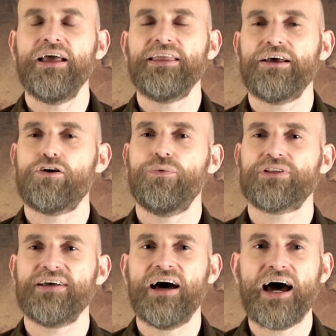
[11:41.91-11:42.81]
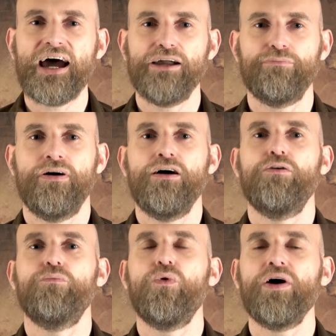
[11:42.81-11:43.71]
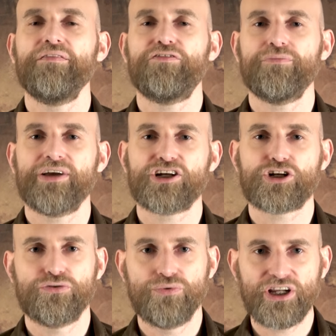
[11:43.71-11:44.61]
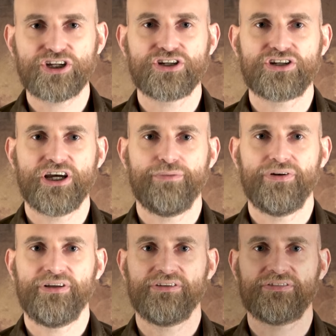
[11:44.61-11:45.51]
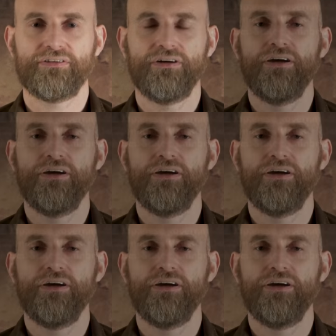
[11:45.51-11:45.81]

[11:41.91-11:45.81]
yet over time more information reached the Japanese.